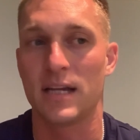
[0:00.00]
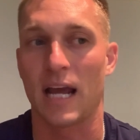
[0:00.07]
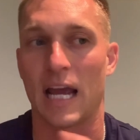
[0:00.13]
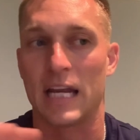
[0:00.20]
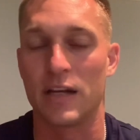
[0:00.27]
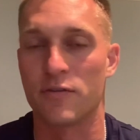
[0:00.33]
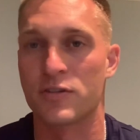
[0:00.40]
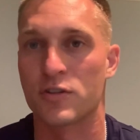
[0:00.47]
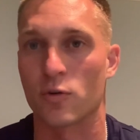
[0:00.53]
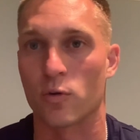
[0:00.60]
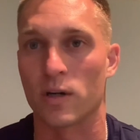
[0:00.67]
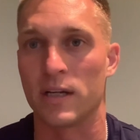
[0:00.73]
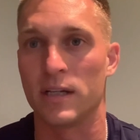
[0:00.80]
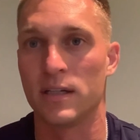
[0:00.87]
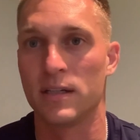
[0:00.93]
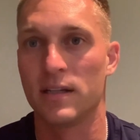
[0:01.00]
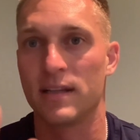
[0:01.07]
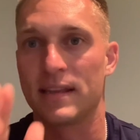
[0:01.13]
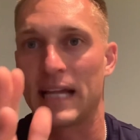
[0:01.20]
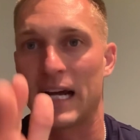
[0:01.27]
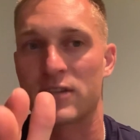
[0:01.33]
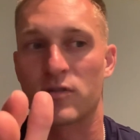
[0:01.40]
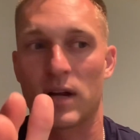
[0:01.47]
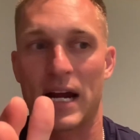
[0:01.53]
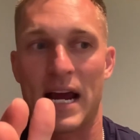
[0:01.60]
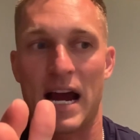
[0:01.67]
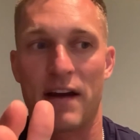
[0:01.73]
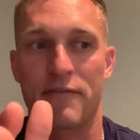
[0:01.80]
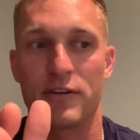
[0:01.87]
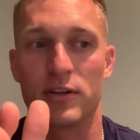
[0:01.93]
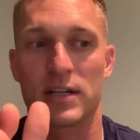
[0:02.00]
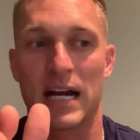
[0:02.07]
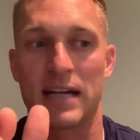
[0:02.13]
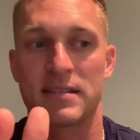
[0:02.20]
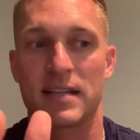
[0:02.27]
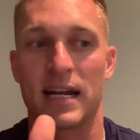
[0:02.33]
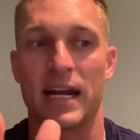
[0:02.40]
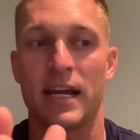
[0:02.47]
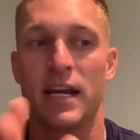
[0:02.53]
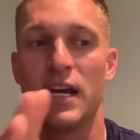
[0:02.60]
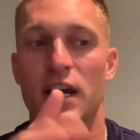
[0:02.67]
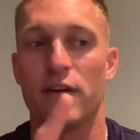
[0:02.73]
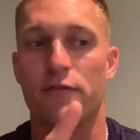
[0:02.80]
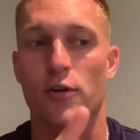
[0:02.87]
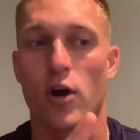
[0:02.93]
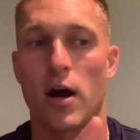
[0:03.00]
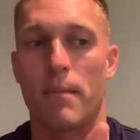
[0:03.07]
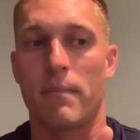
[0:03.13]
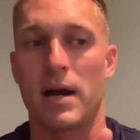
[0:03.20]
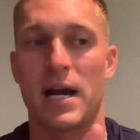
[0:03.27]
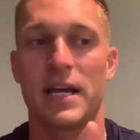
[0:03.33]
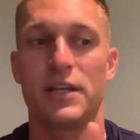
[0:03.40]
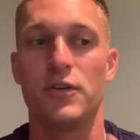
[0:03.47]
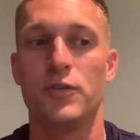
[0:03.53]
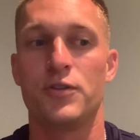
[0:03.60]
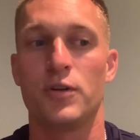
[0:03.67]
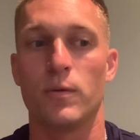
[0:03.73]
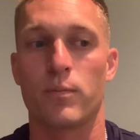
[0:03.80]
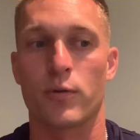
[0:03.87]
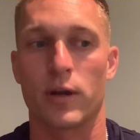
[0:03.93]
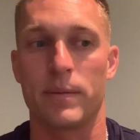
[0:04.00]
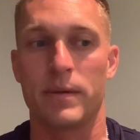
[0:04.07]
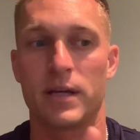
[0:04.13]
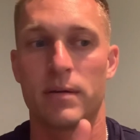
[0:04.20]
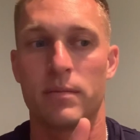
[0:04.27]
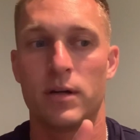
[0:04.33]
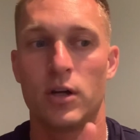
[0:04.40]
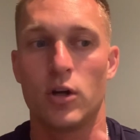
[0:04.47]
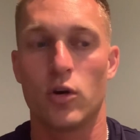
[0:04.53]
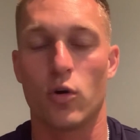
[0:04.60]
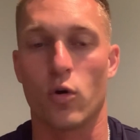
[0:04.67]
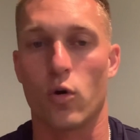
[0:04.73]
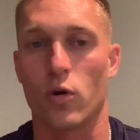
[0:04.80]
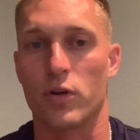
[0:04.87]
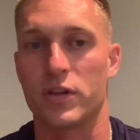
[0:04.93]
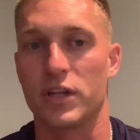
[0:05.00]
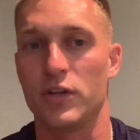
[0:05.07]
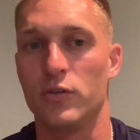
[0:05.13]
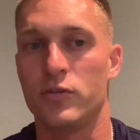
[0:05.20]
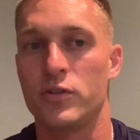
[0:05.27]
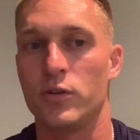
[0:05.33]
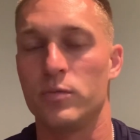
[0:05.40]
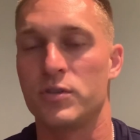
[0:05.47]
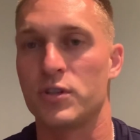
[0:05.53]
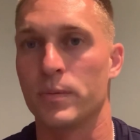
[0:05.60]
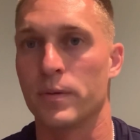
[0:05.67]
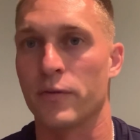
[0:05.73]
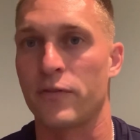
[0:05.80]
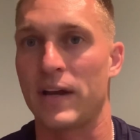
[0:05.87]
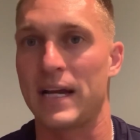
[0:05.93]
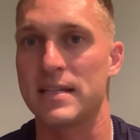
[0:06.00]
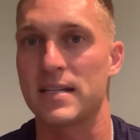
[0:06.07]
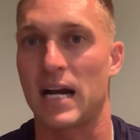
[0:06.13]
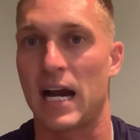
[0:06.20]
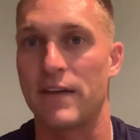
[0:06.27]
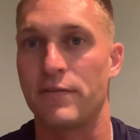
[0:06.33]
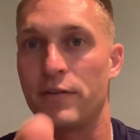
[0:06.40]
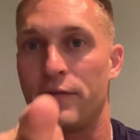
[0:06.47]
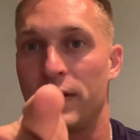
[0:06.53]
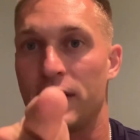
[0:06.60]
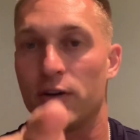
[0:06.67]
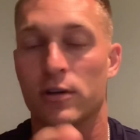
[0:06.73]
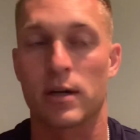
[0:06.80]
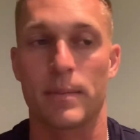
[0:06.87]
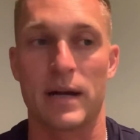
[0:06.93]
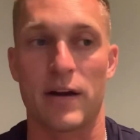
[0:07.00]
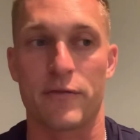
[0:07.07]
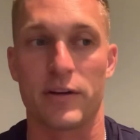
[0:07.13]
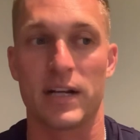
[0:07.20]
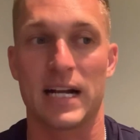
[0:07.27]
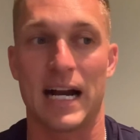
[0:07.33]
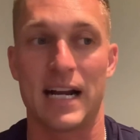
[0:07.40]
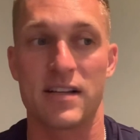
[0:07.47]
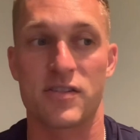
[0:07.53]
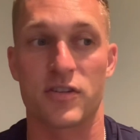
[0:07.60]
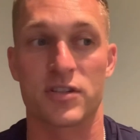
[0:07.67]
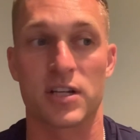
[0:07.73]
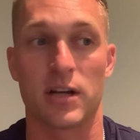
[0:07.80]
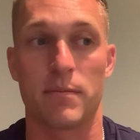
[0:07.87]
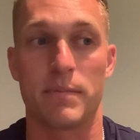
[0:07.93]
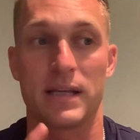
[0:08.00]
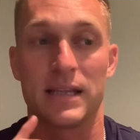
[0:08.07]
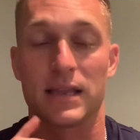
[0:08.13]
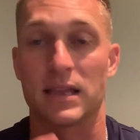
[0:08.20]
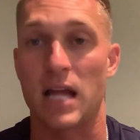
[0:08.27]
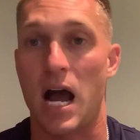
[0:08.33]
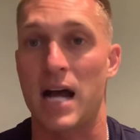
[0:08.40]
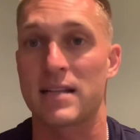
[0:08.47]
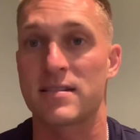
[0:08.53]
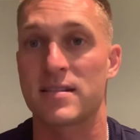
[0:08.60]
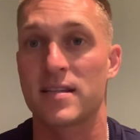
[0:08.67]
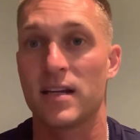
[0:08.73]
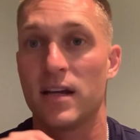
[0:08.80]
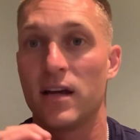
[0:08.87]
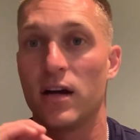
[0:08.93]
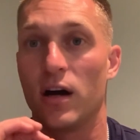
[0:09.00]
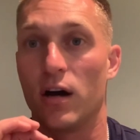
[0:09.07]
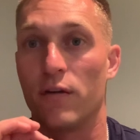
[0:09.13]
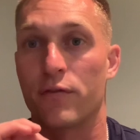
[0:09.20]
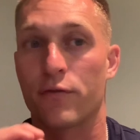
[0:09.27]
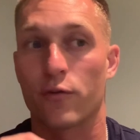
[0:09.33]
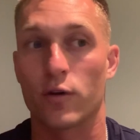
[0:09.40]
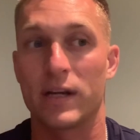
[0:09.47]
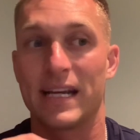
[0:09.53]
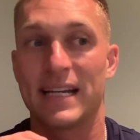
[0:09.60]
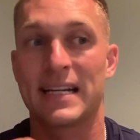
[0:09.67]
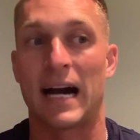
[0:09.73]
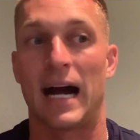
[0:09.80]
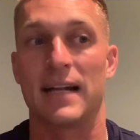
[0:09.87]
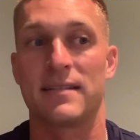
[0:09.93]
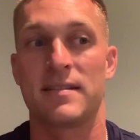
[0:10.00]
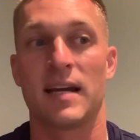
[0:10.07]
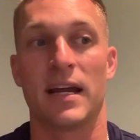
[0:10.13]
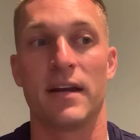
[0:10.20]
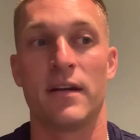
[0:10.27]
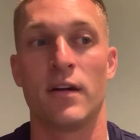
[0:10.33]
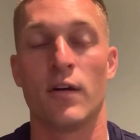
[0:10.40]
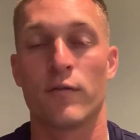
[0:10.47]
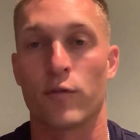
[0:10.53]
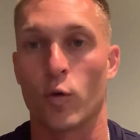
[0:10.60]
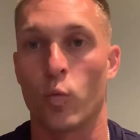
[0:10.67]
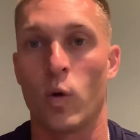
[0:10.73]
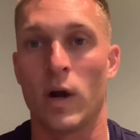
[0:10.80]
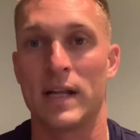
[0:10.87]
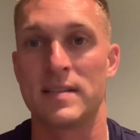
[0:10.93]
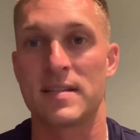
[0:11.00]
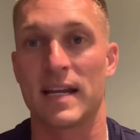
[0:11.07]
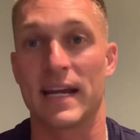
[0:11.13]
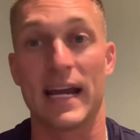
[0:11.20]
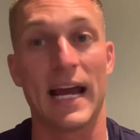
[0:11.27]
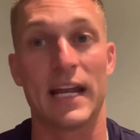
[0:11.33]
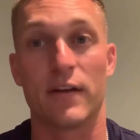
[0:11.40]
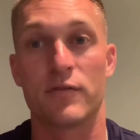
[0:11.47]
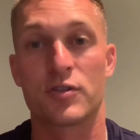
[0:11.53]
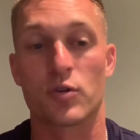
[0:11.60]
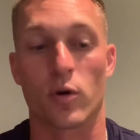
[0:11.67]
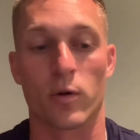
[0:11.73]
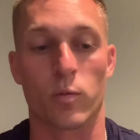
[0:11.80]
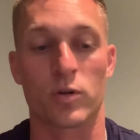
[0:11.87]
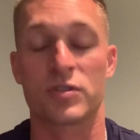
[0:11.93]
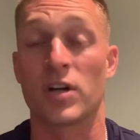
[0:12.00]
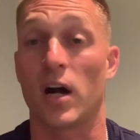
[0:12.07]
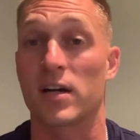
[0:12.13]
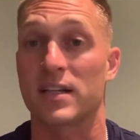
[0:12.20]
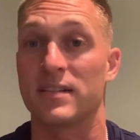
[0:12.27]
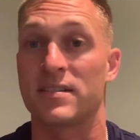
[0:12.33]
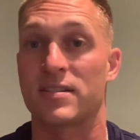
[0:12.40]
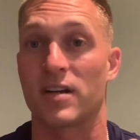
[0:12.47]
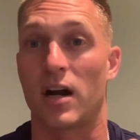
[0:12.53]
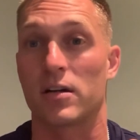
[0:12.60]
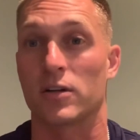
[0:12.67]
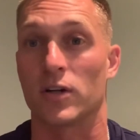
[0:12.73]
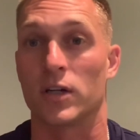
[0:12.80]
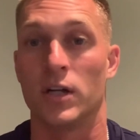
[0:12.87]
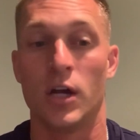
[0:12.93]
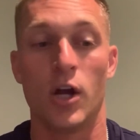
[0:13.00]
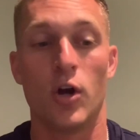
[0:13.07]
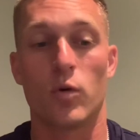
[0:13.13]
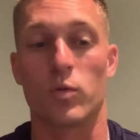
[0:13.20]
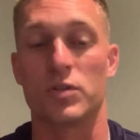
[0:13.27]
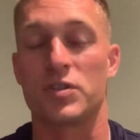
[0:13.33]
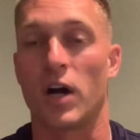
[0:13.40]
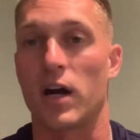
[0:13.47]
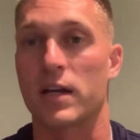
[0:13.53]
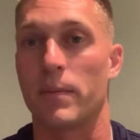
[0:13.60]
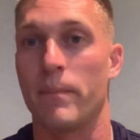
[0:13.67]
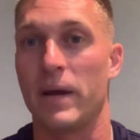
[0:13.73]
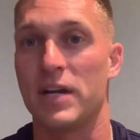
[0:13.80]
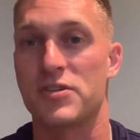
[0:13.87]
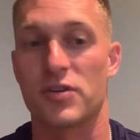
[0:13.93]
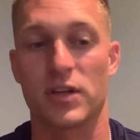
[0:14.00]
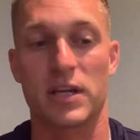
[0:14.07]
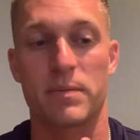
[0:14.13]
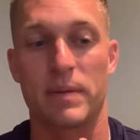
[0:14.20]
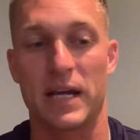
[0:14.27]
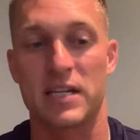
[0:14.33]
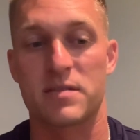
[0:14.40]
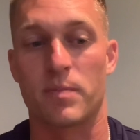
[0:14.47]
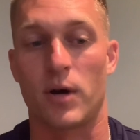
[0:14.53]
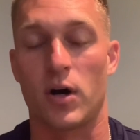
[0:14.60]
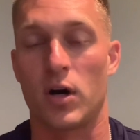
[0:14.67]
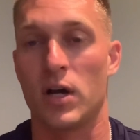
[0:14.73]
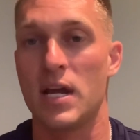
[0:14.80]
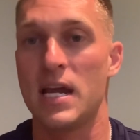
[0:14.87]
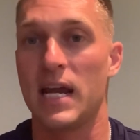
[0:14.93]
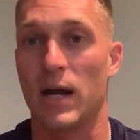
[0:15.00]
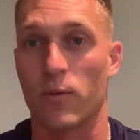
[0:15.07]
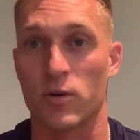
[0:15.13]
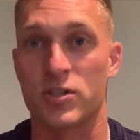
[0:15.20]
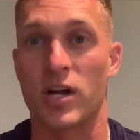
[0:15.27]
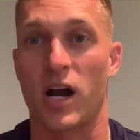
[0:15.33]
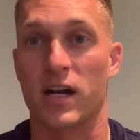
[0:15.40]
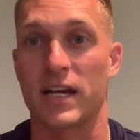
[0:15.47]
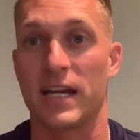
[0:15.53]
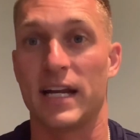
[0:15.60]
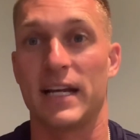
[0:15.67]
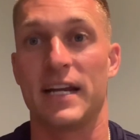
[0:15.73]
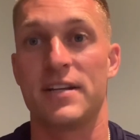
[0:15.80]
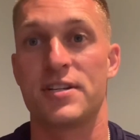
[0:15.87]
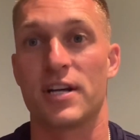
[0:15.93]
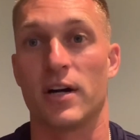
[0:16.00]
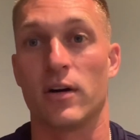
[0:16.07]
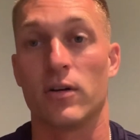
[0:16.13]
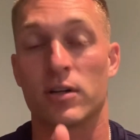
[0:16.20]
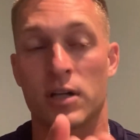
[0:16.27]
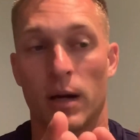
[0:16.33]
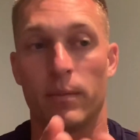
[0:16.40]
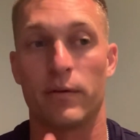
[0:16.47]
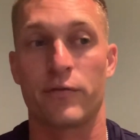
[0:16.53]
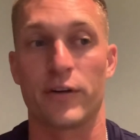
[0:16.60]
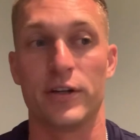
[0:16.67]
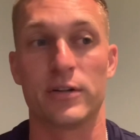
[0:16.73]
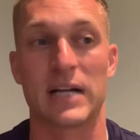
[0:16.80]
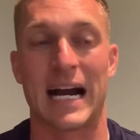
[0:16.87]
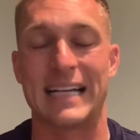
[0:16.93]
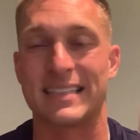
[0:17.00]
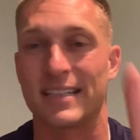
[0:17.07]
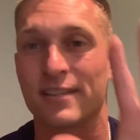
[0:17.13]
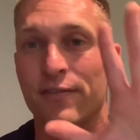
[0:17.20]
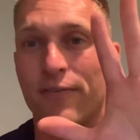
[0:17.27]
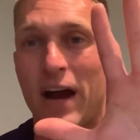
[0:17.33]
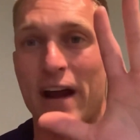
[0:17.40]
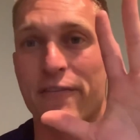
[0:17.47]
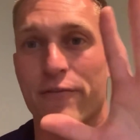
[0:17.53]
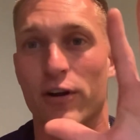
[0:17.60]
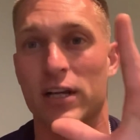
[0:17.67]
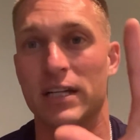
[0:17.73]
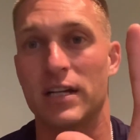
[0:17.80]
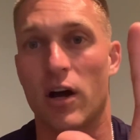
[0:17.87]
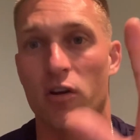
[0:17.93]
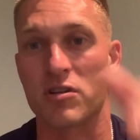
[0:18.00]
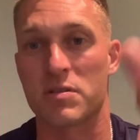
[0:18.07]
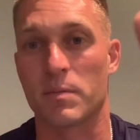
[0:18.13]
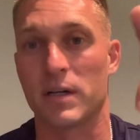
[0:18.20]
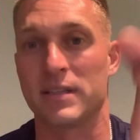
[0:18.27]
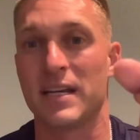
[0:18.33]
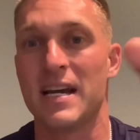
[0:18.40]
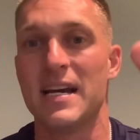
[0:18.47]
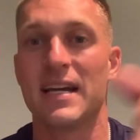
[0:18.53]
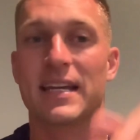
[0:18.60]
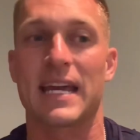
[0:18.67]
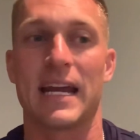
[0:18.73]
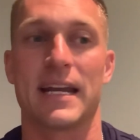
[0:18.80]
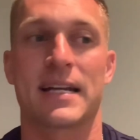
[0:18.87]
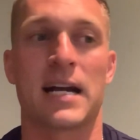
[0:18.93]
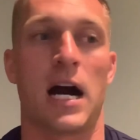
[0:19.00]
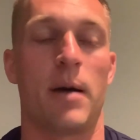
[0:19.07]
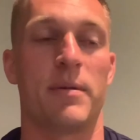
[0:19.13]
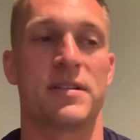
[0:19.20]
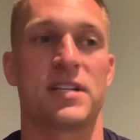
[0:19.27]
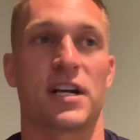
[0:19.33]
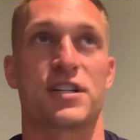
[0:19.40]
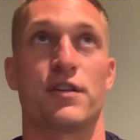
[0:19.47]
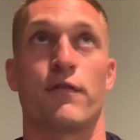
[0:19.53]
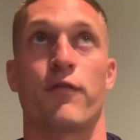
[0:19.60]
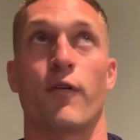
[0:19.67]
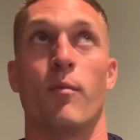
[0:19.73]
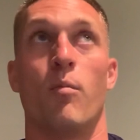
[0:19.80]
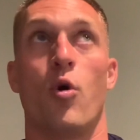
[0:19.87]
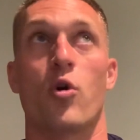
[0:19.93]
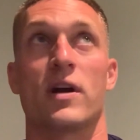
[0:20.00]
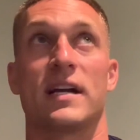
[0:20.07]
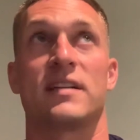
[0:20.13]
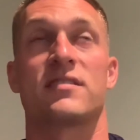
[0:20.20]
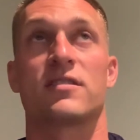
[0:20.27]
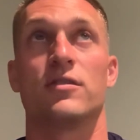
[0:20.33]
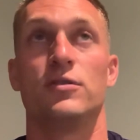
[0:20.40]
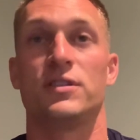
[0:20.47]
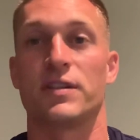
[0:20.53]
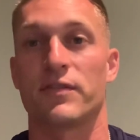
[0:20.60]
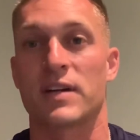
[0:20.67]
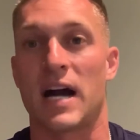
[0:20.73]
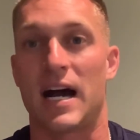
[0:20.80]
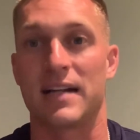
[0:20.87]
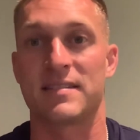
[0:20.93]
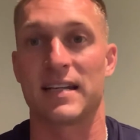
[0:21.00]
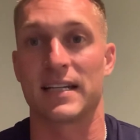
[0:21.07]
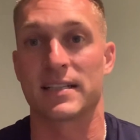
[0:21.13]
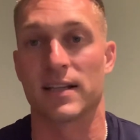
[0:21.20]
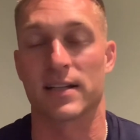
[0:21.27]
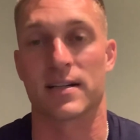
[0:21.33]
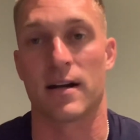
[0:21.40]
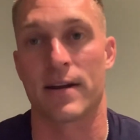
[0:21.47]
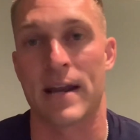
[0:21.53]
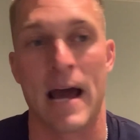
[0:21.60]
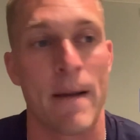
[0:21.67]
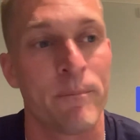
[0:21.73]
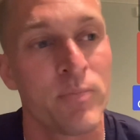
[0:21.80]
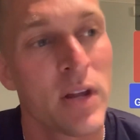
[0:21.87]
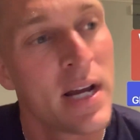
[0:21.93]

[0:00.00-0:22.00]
End of story. That's what I have for you guys today. If you're on my YouTube premium or the YouTube super fans, I have a video coming out for you guys. There's gonna be lots of free content for Wednesday. End of story. We're talking soccer. We're talking Major League Baseball and we're talking NHL. Coming for you guys. It's five freaking dollars a month. Get in the comment section for more exclusive content. Click on that.